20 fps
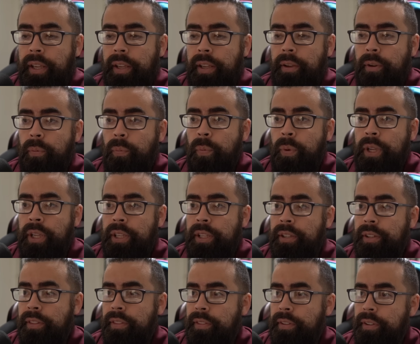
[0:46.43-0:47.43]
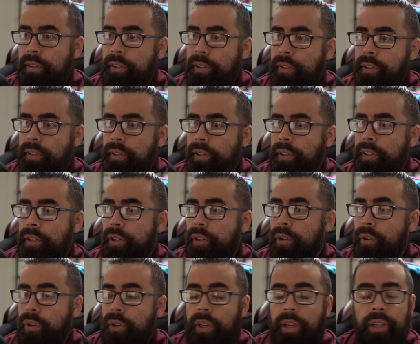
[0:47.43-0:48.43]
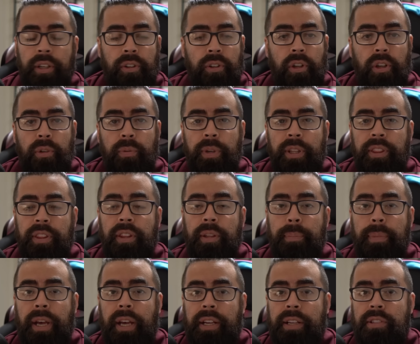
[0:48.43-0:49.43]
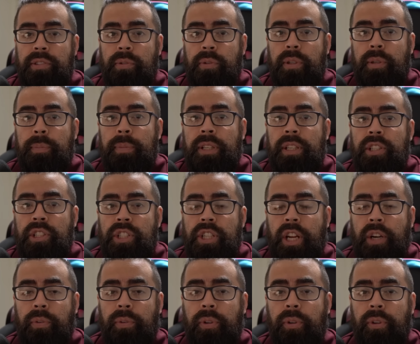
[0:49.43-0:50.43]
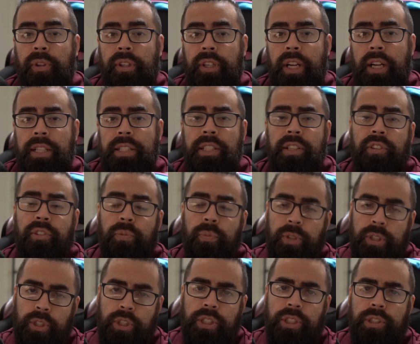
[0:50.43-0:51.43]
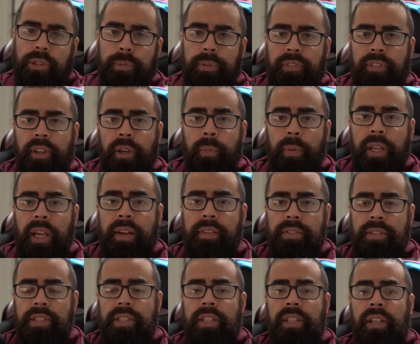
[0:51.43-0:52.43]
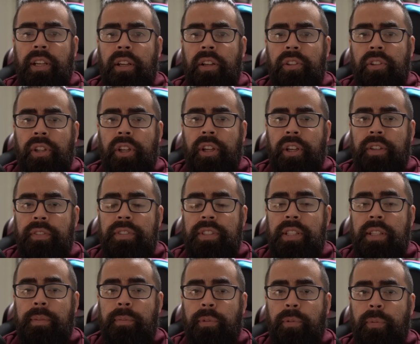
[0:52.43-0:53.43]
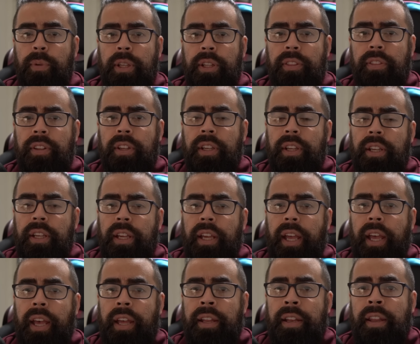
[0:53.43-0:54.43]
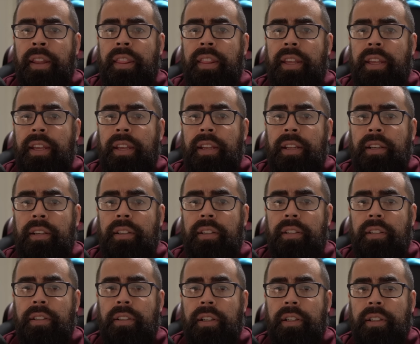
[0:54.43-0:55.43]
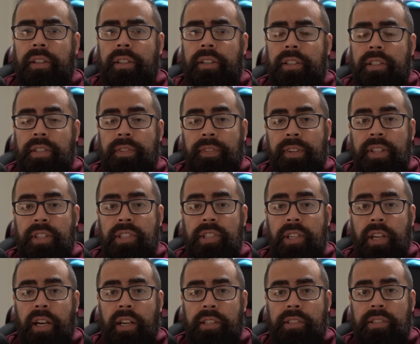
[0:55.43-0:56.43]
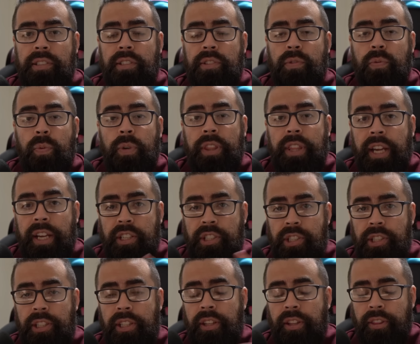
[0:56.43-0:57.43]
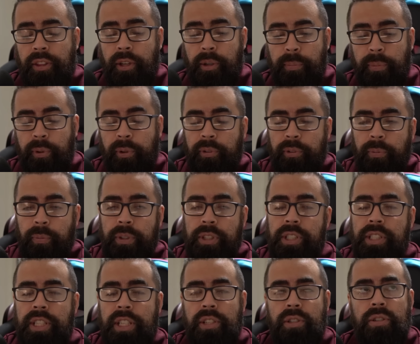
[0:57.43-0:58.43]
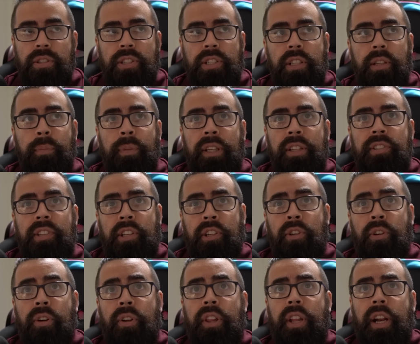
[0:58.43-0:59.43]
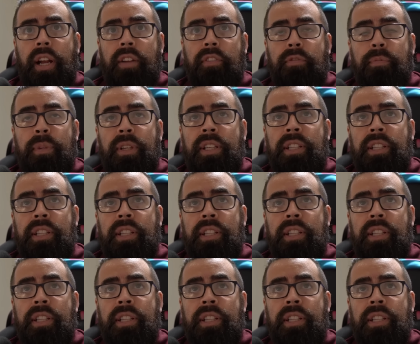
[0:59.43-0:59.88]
And along with in the back, it's going to be Shadow Alolan Ninetales, which, to be fair, we have seen a lot of teams with. And then Defense Deoxys with actually the Thunderbolt, which is interesting because I know that I've been